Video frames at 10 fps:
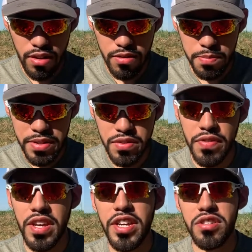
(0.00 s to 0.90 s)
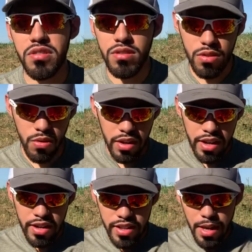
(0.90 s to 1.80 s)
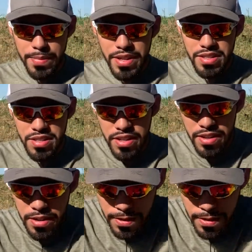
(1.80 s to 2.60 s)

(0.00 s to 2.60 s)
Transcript: specification. So that being said,